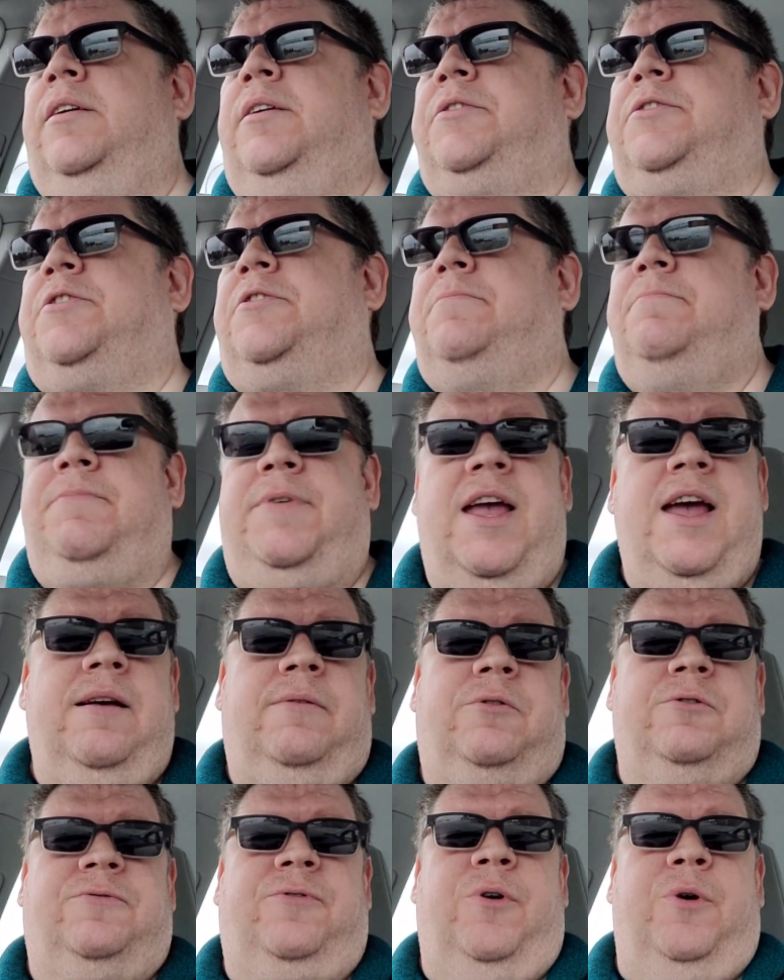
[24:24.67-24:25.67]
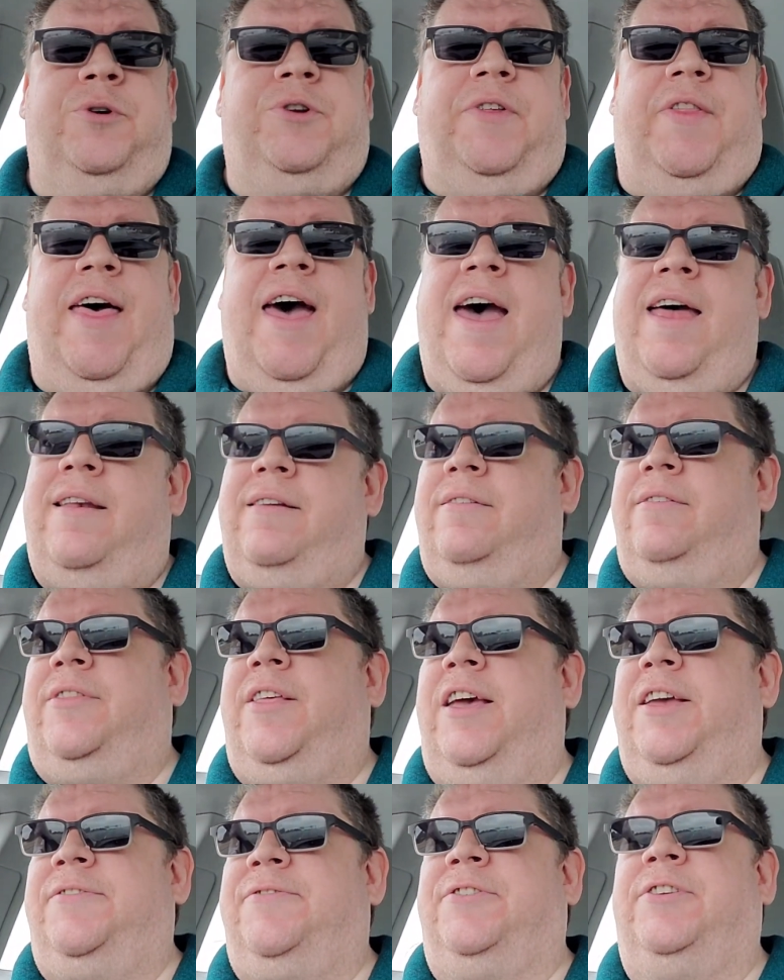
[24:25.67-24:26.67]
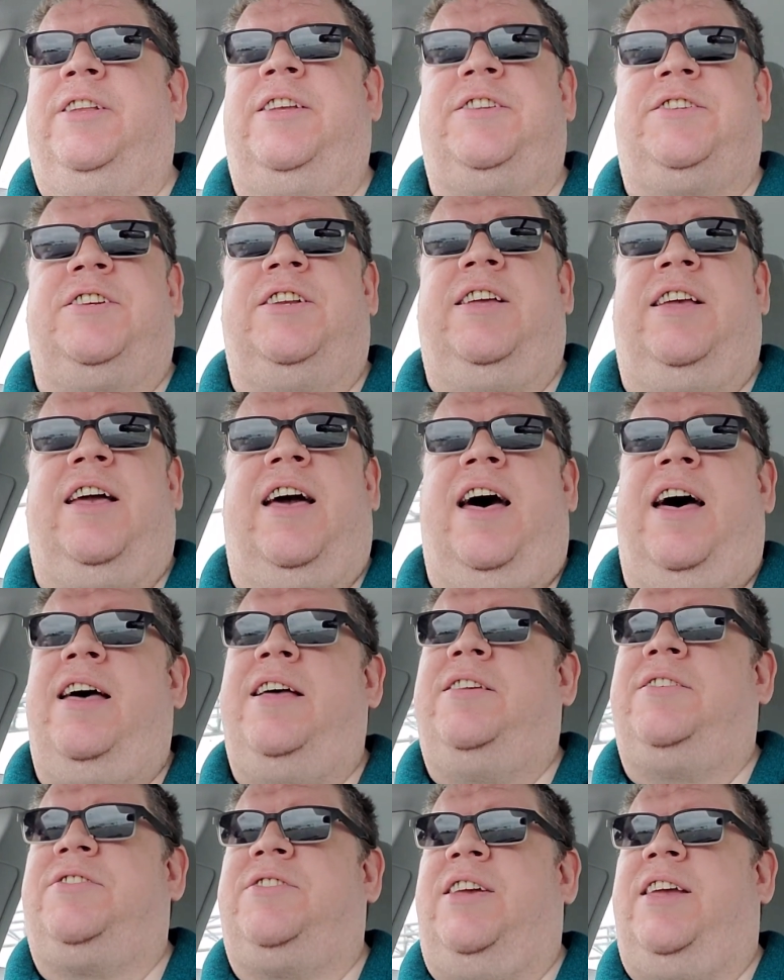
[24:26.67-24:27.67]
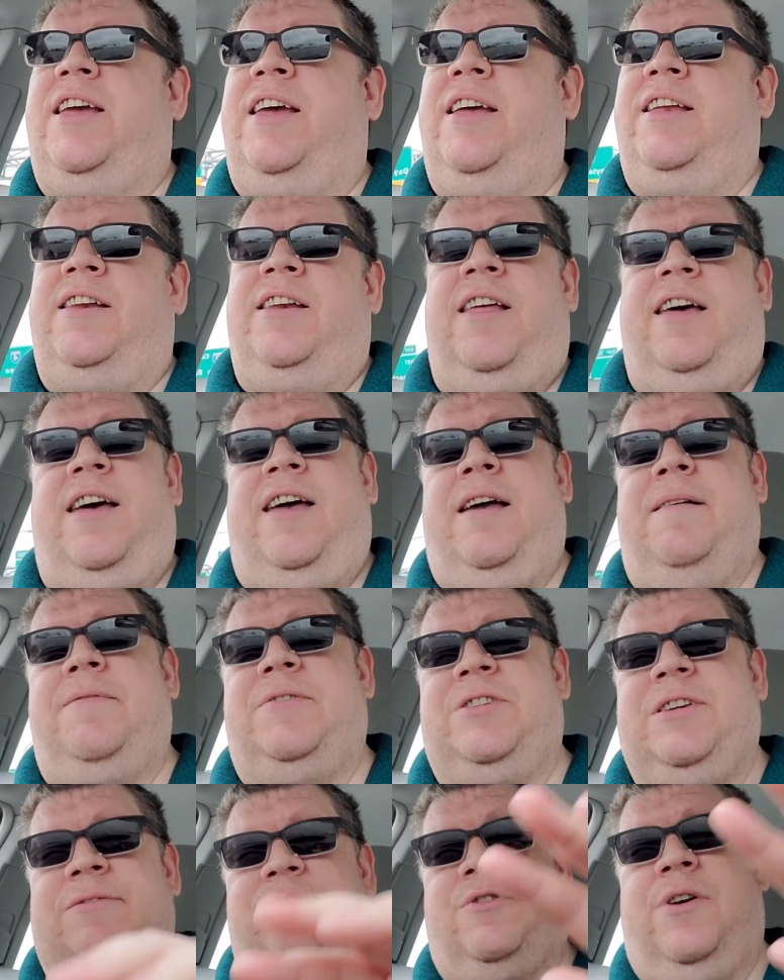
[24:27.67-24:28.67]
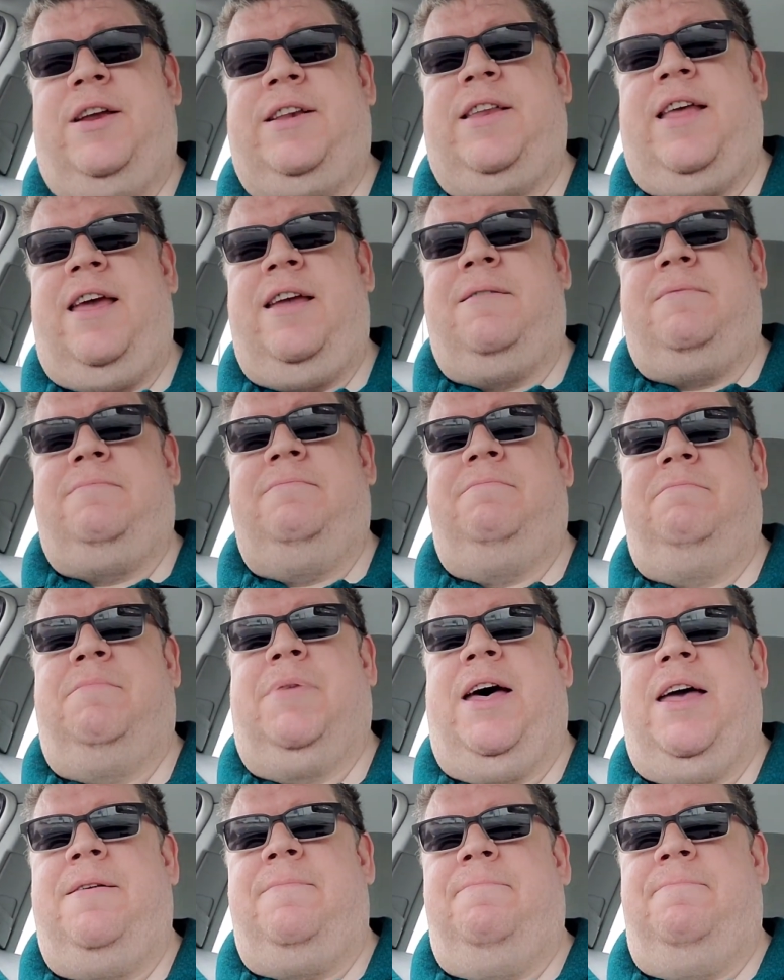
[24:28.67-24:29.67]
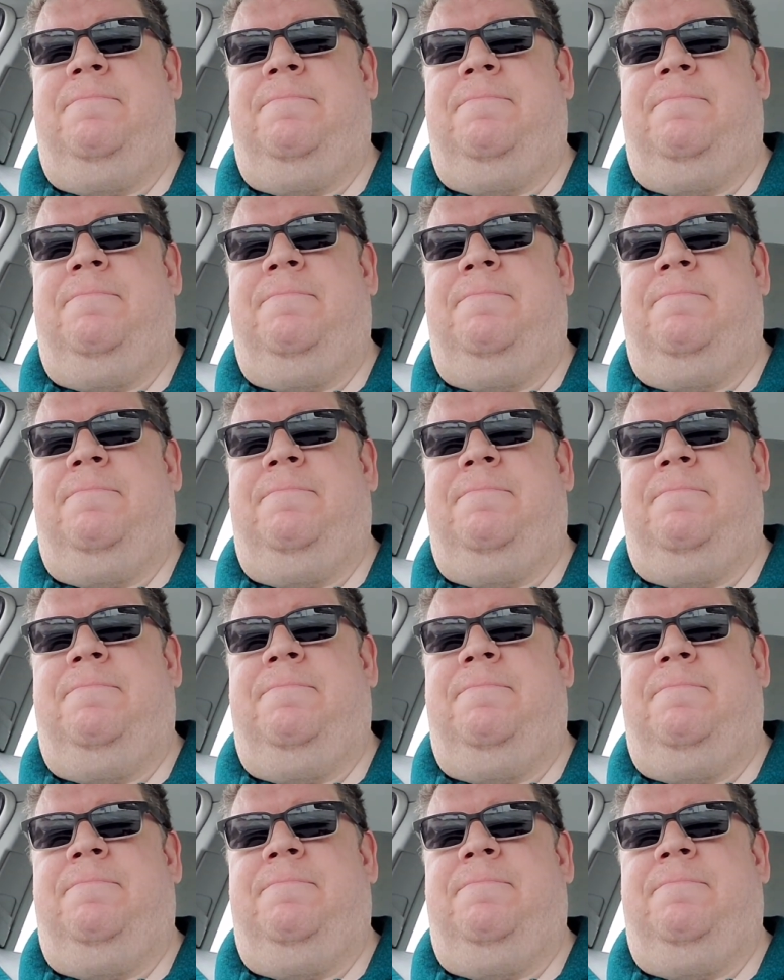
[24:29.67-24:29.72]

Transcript: So, yeah, look forward to that. Thanks for listening, guys, and have yourselves a great day. Bye.